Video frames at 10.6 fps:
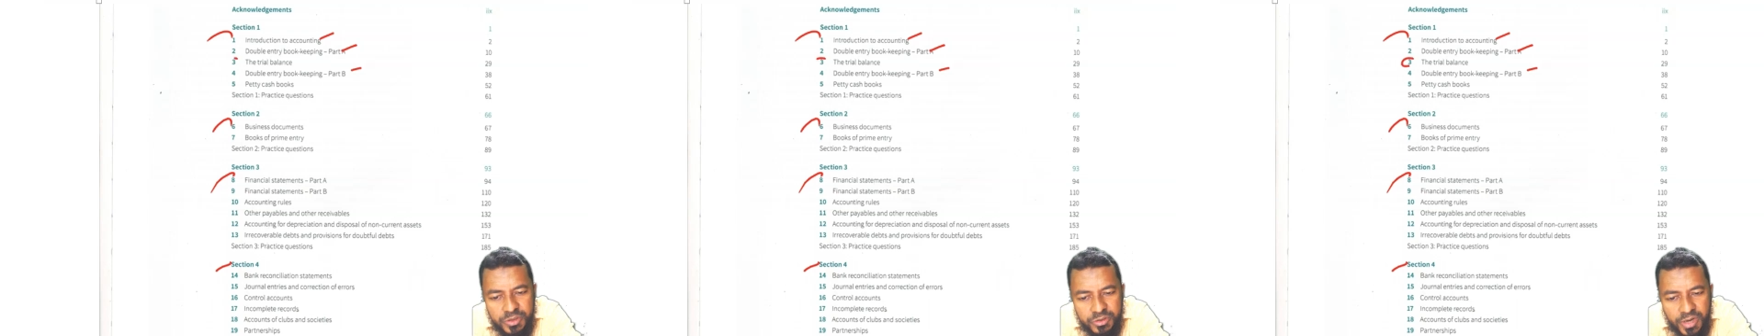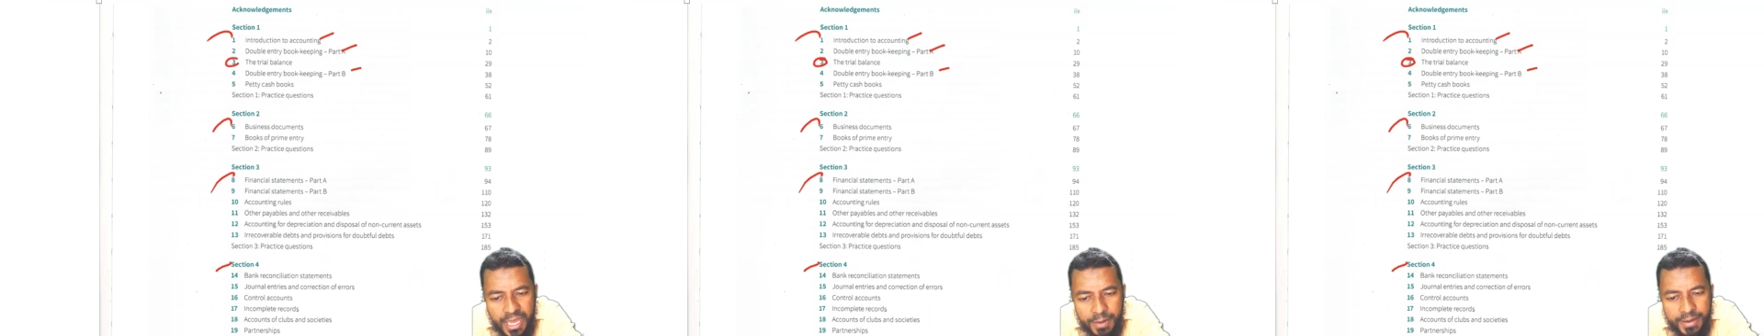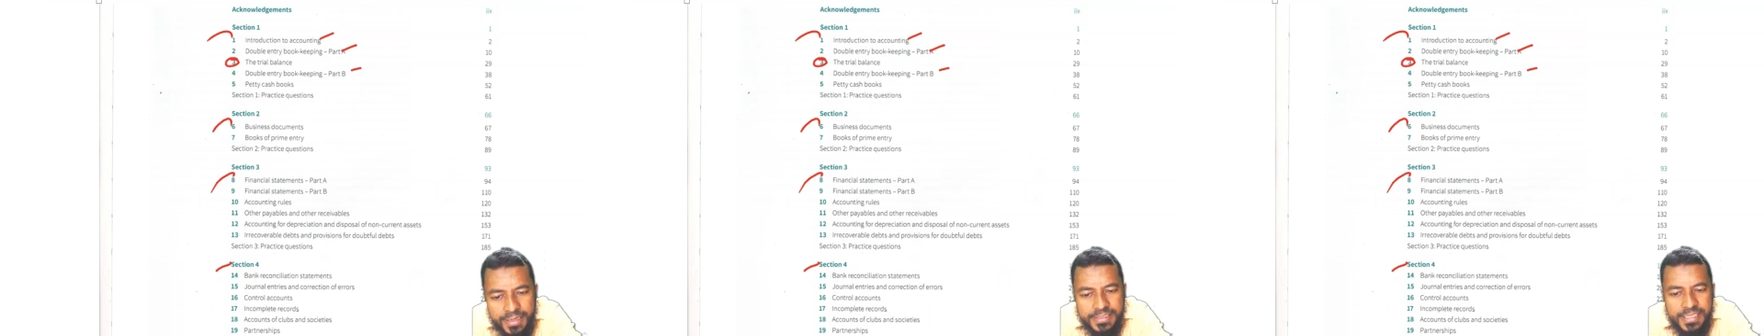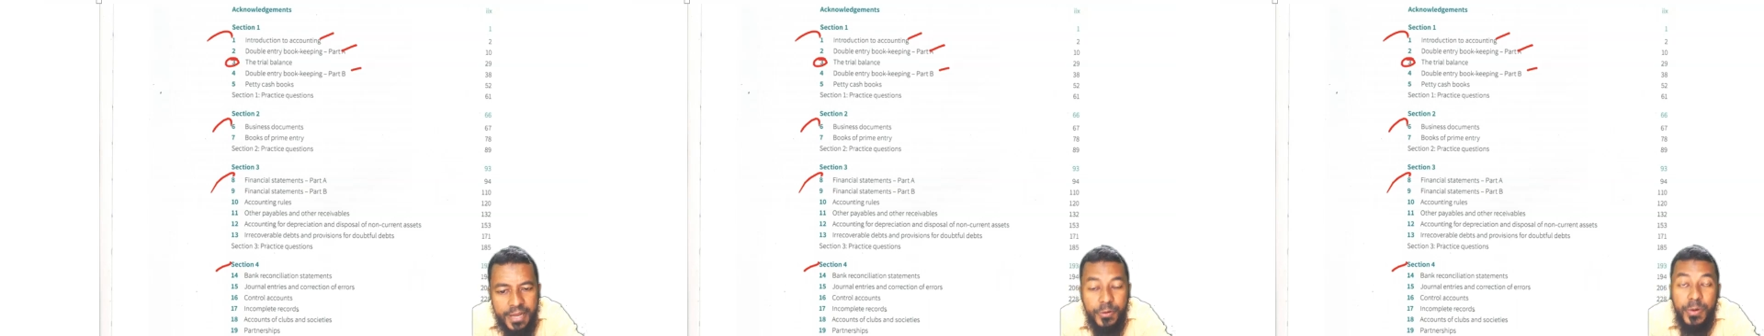Trial balance,
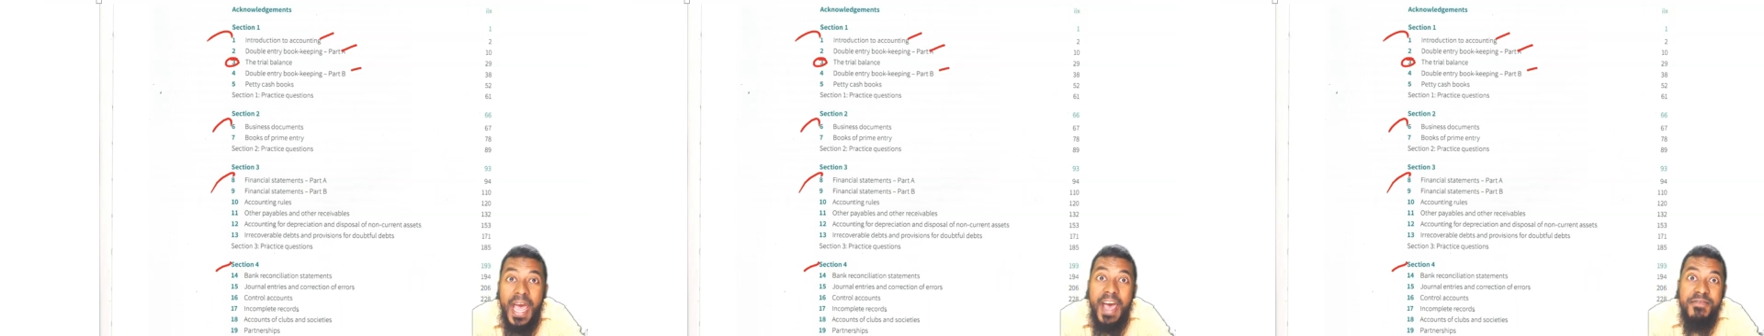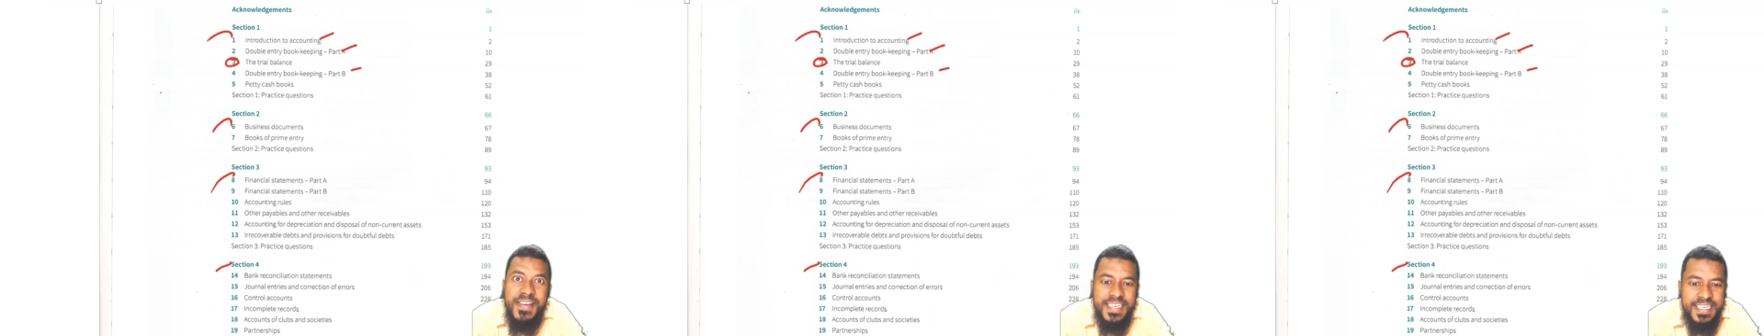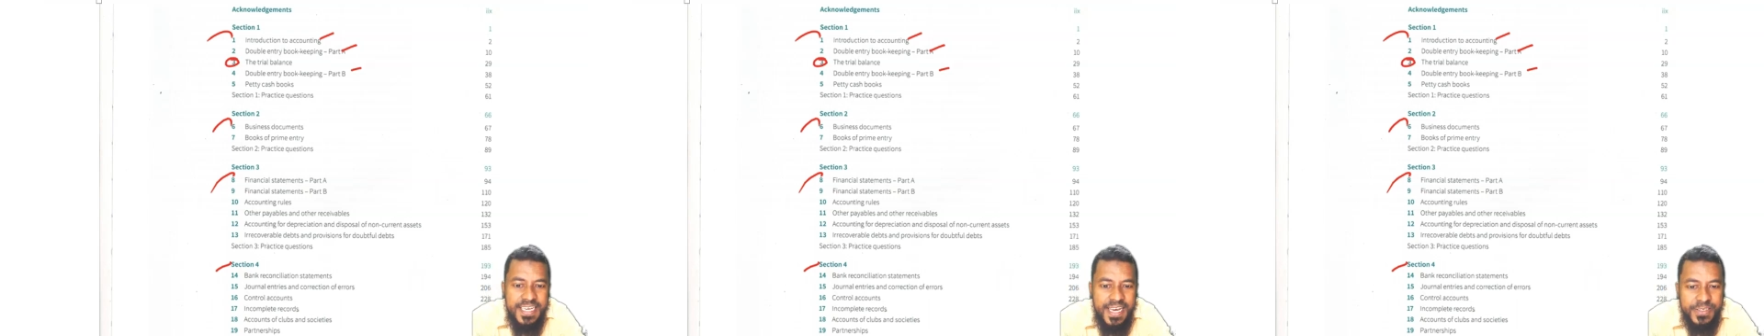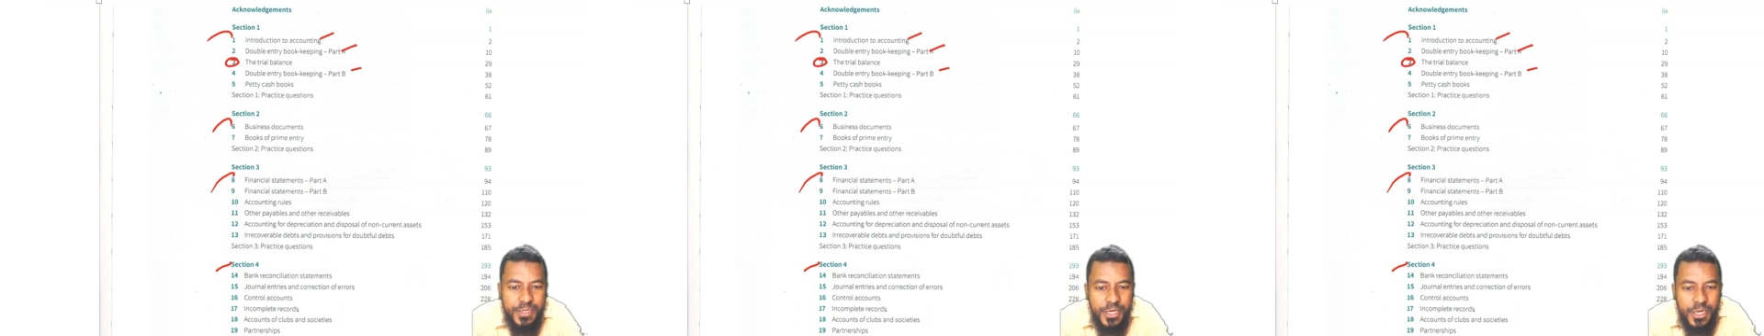I don't have any yet.